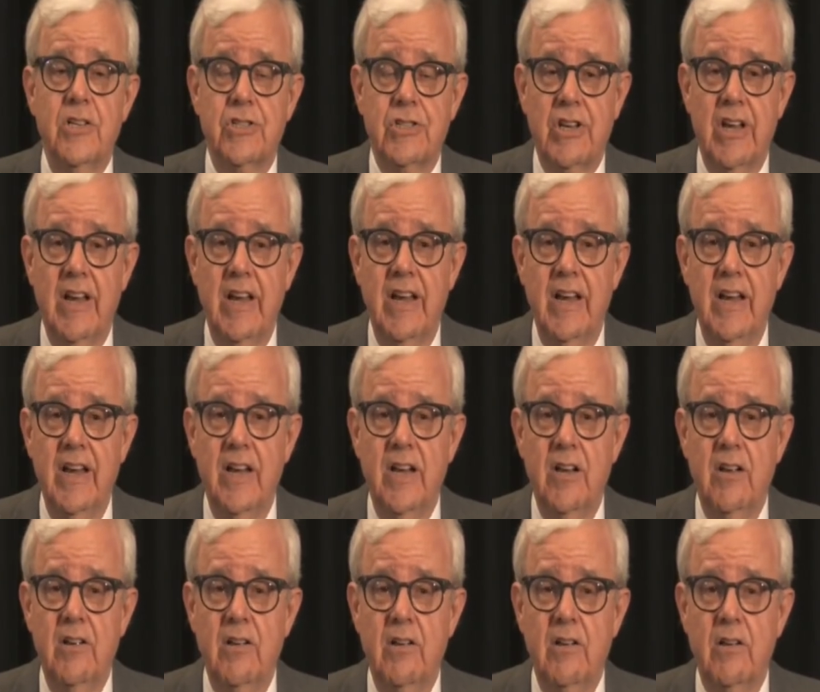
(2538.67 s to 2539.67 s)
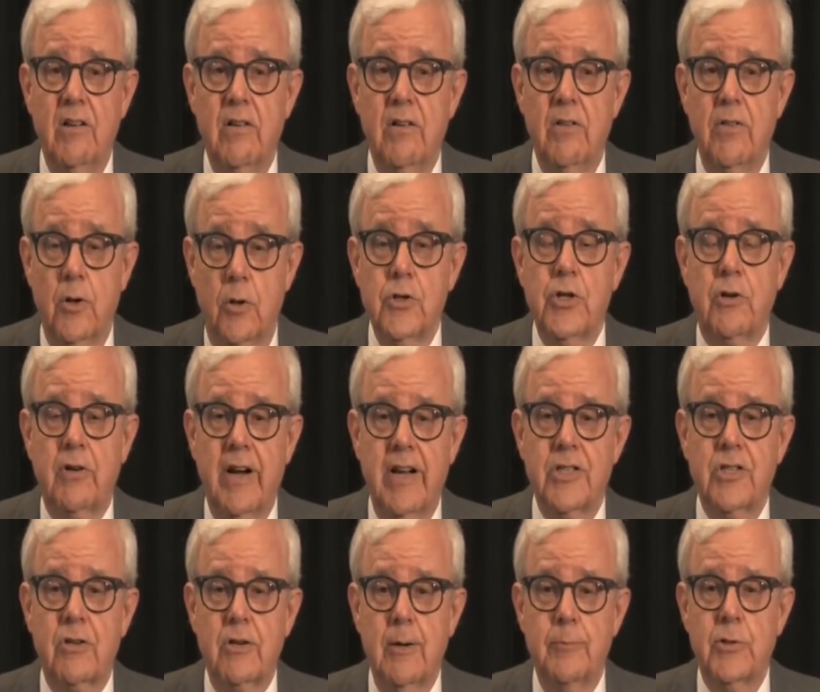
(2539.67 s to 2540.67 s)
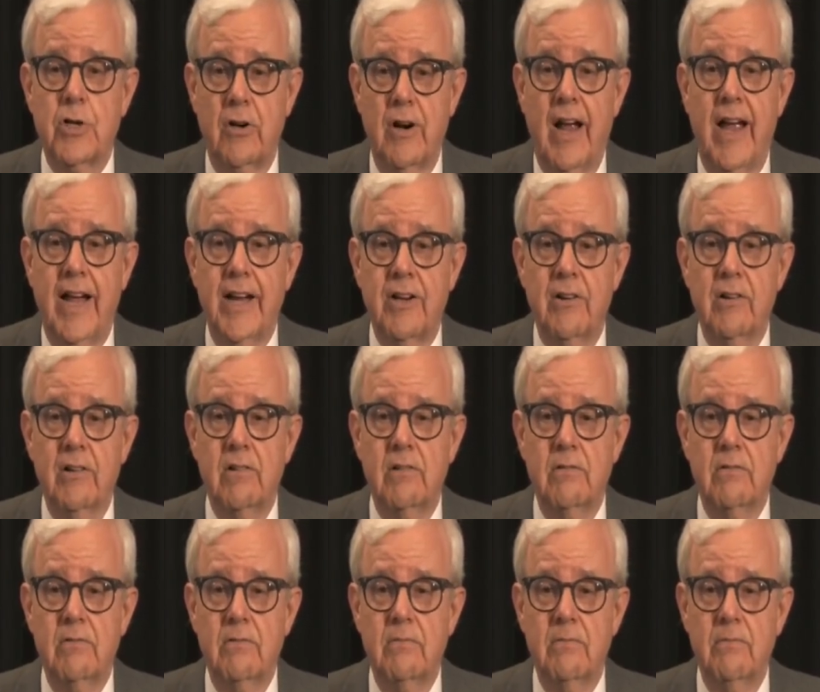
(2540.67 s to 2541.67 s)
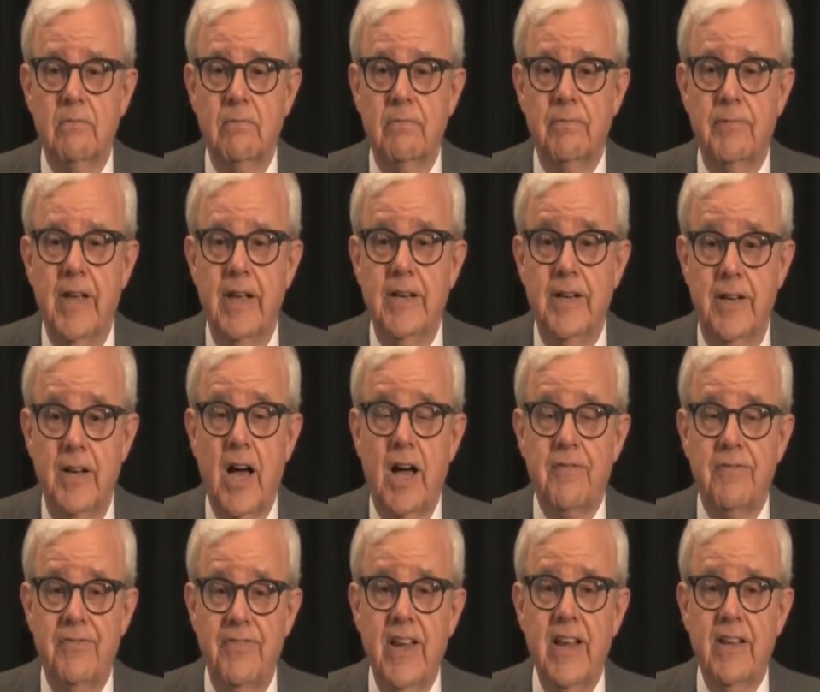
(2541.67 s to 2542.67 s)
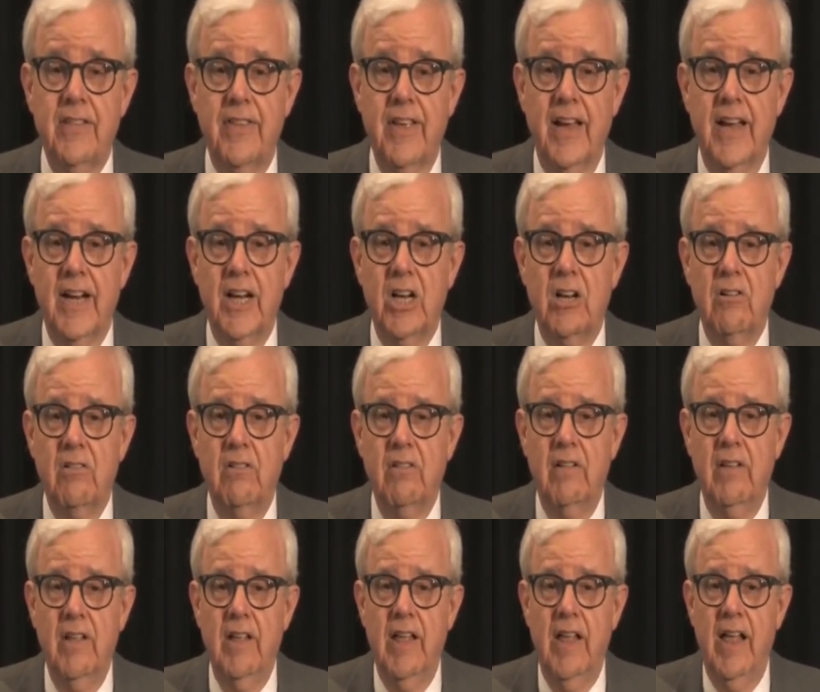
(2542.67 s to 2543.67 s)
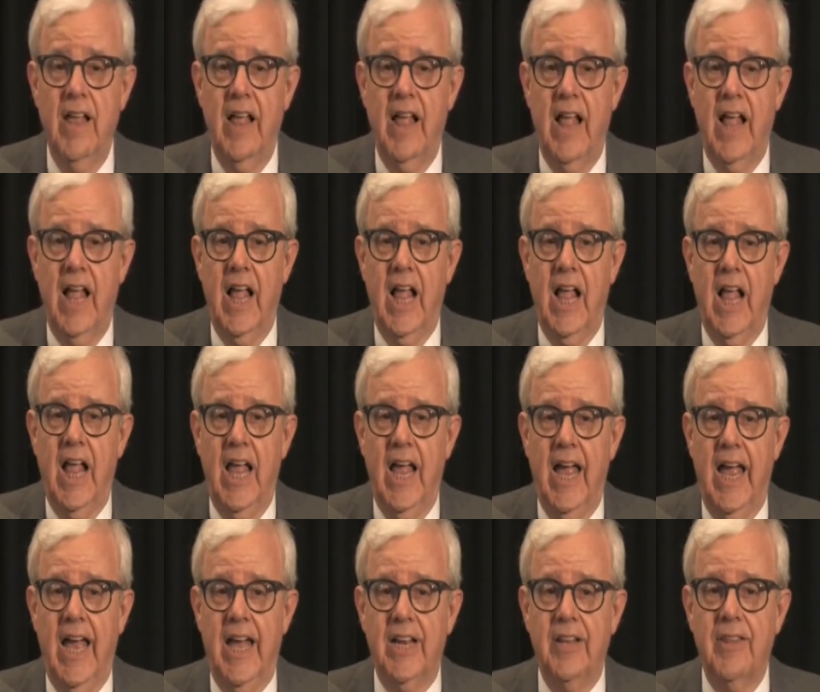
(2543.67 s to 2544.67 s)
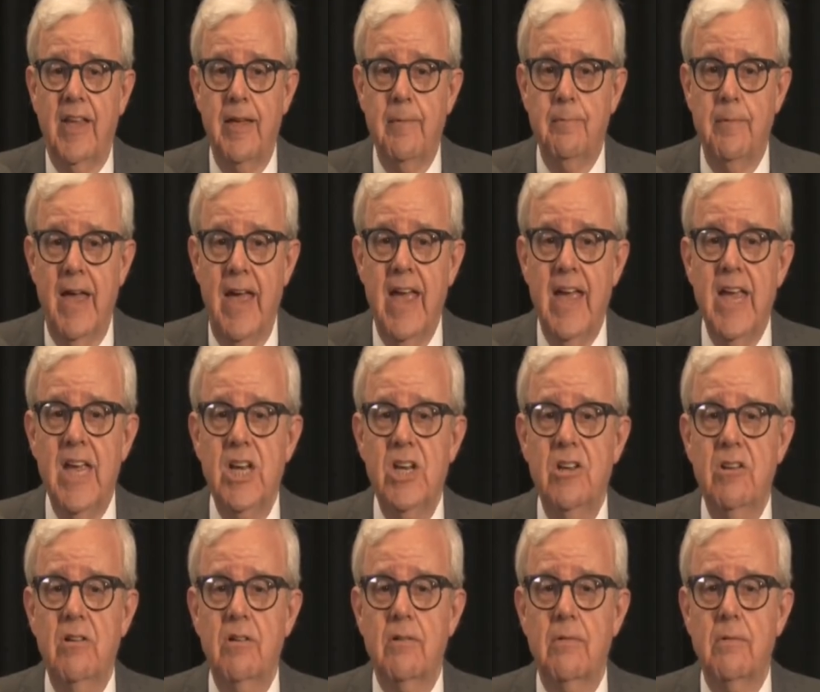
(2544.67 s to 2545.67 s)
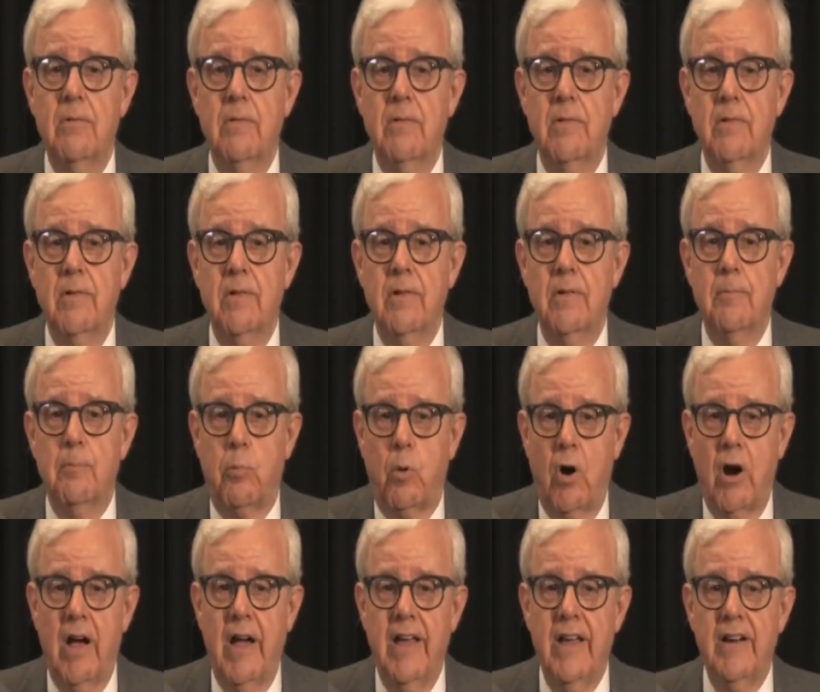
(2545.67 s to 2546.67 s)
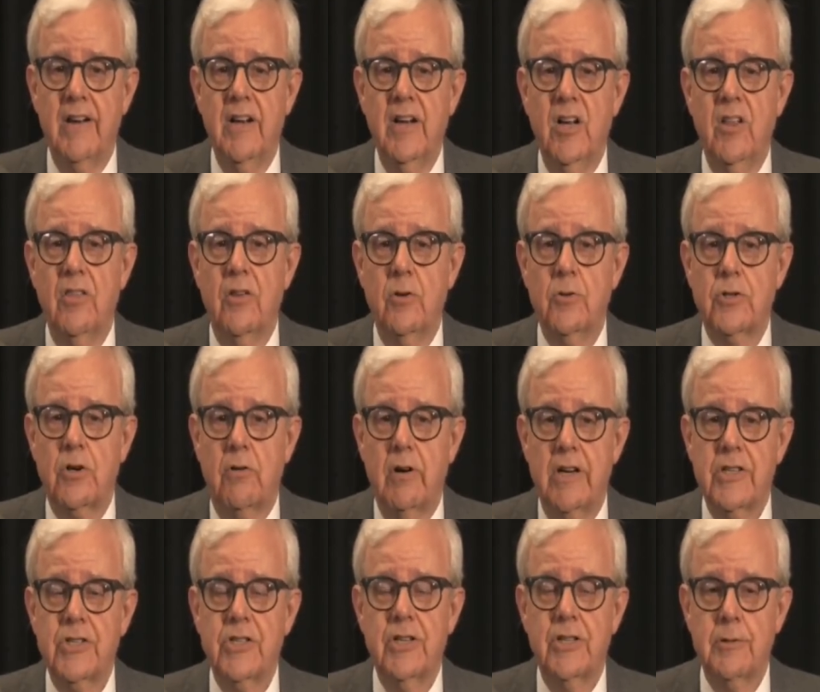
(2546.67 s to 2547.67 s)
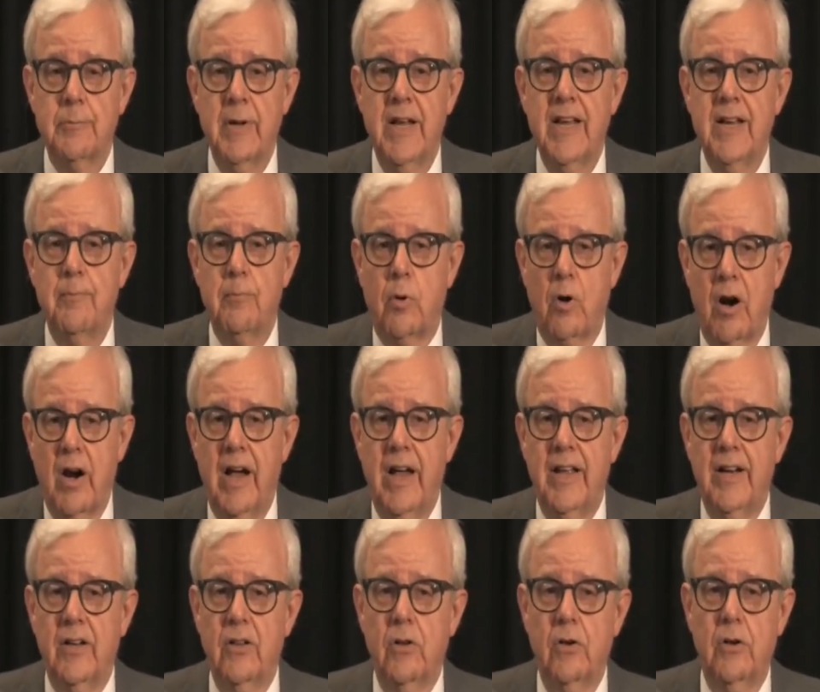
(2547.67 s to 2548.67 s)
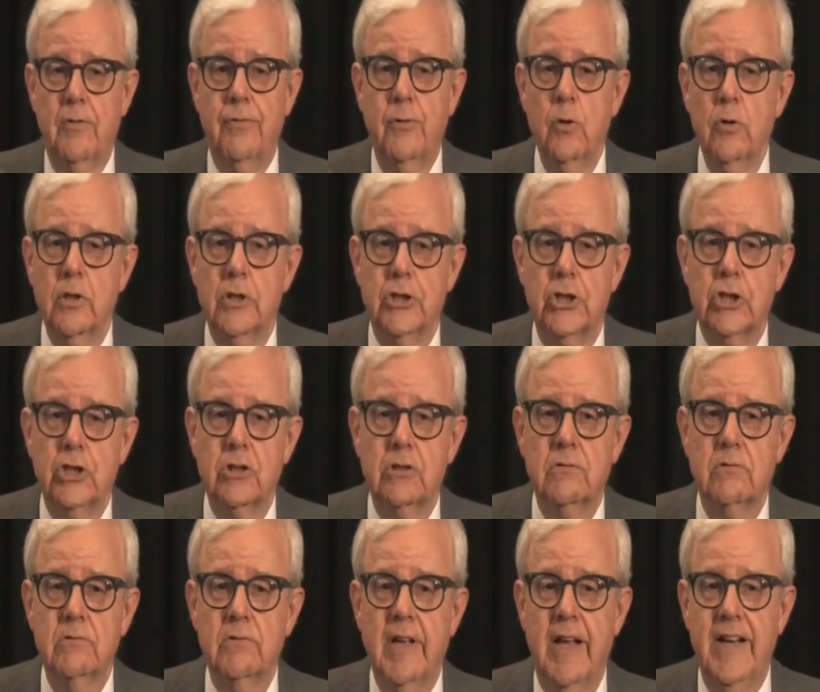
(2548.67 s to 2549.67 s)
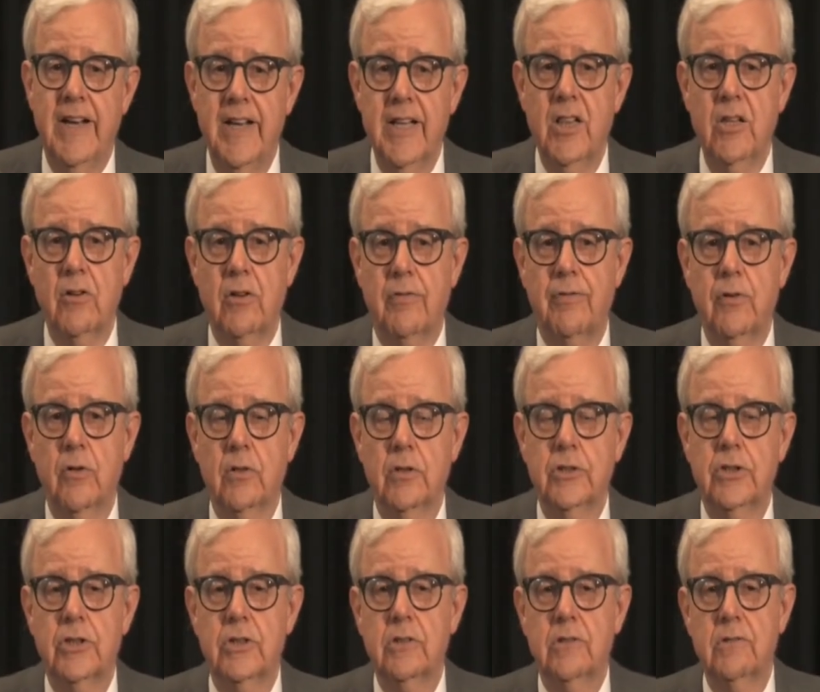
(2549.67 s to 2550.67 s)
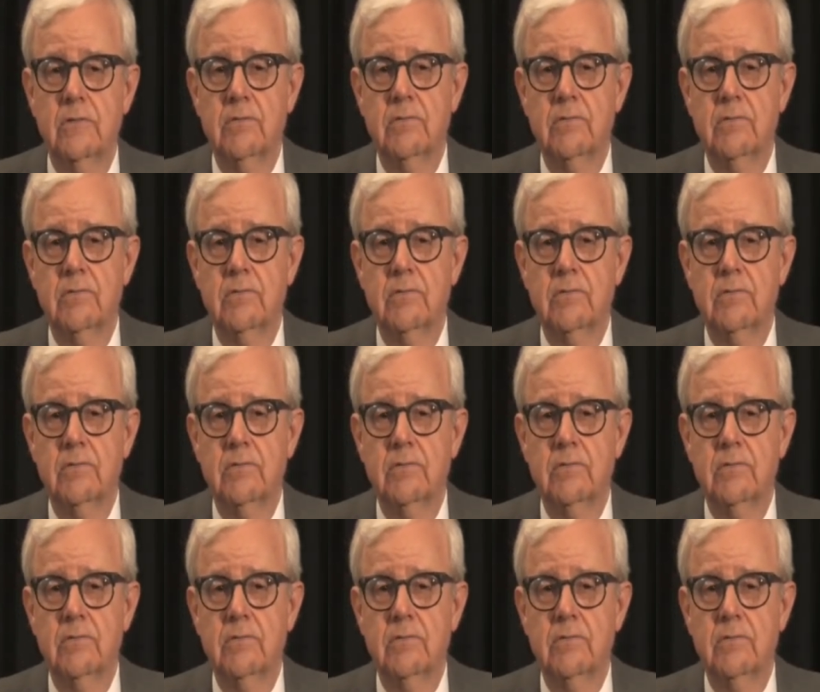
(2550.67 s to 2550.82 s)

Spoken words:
to say, those transcripts are accurate. They did not fake that. And they made Bryan, those questions made Bryan look foolish. And he did look foolish.